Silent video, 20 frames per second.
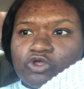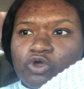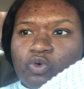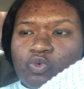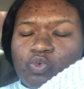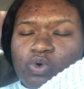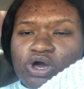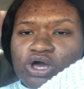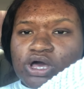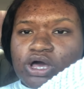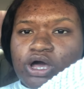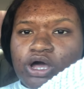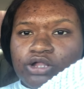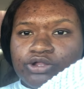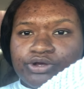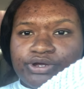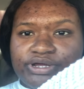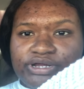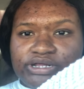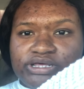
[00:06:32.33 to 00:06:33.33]
what
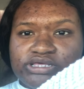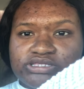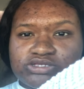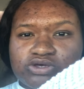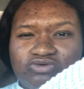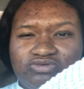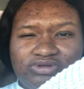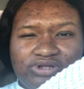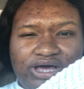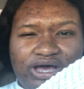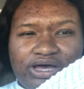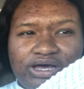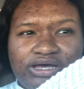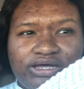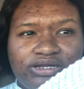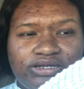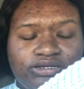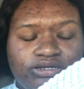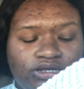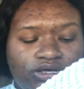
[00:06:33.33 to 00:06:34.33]
color it is
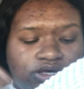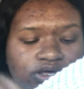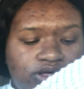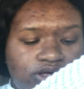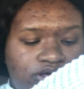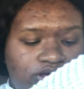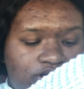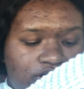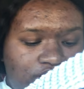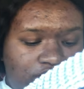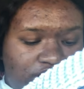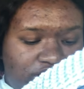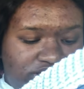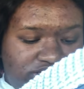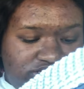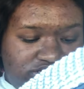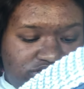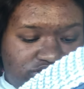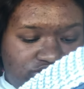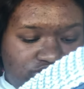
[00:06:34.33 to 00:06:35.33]
online
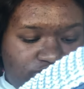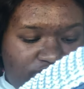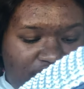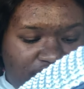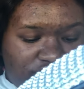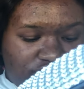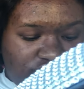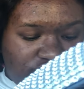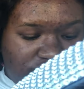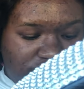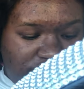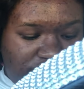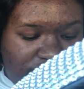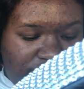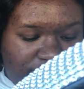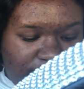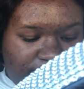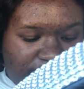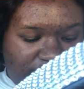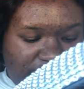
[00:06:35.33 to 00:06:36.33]
until you actually get
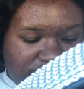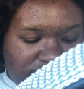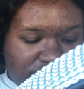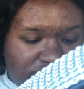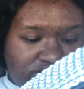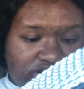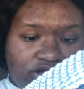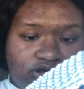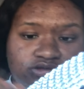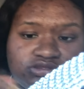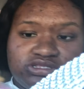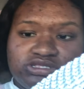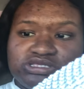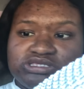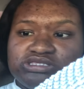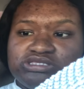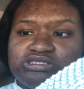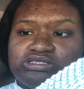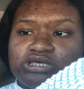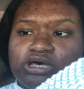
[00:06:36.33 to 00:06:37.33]
it, because I thought
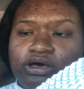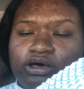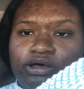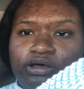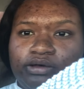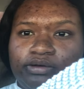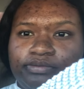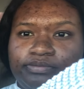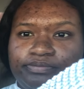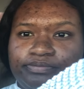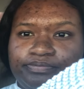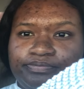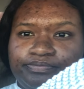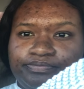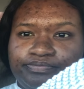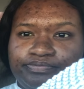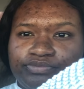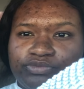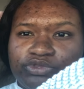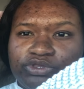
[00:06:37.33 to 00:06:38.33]
this
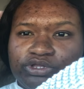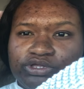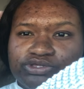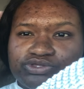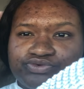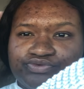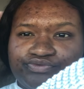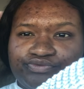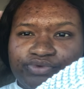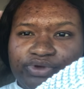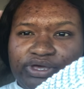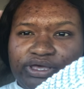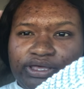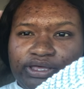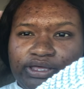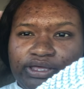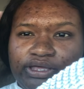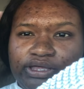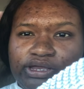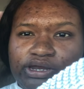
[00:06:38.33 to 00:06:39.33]

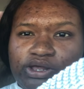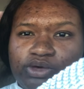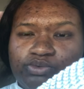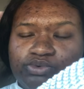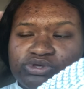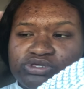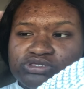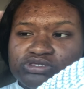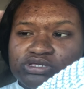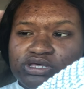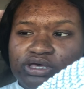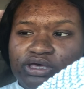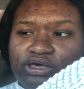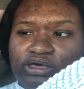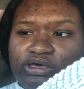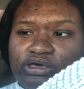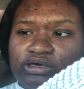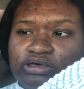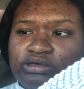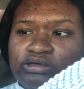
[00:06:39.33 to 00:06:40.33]
red was
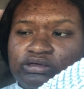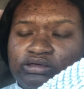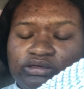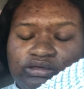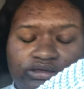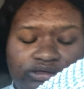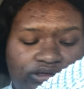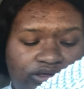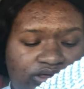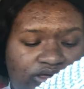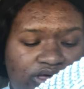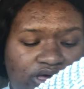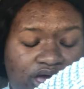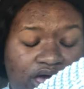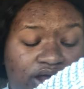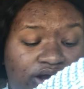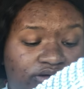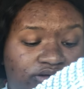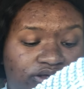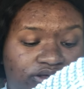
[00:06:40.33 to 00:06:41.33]
like,
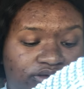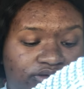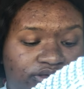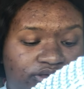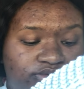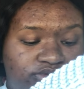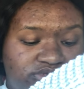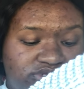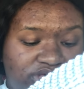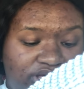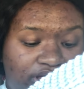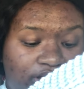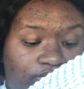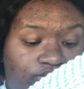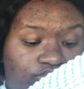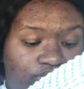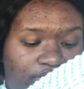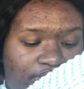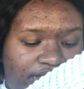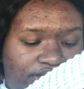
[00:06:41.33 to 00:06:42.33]
I don't know, it was like a
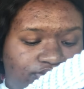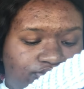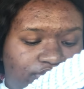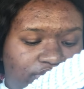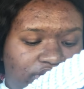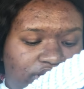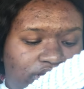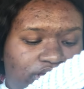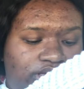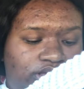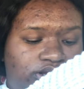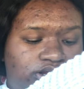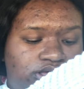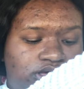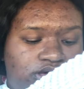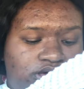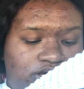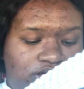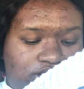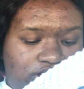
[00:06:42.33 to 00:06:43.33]
bright red.
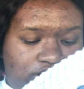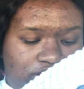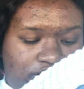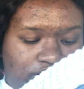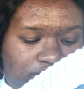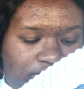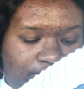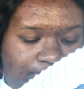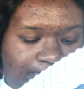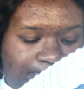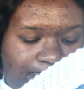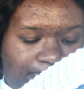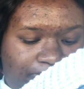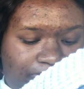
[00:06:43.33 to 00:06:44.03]
I don't know.